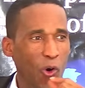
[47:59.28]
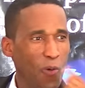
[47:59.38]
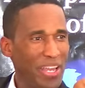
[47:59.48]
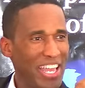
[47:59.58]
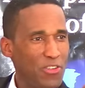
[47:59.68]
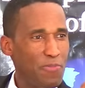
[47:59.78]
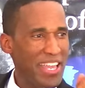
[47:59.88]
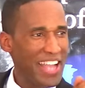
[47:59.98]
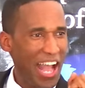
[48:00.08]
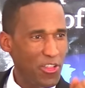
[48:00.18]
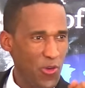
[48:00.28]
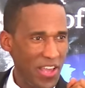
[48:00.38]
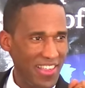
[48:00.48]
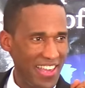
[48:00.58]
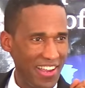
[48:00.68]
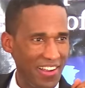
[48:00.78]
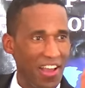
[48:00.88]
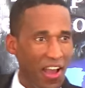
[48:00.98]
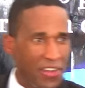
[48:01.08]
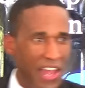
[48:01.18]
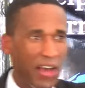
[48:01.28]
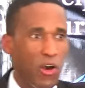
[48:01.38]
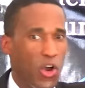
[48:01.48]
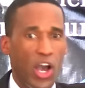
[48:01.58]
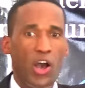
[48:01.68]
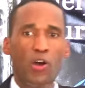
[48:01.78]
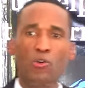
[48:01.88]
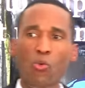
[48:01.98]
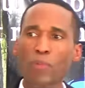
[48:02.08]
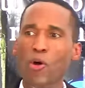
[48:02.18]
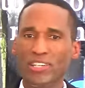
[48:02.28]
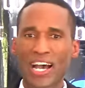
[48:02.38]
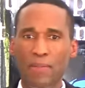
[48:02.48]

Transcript: Whom is being addressed here? Now, one more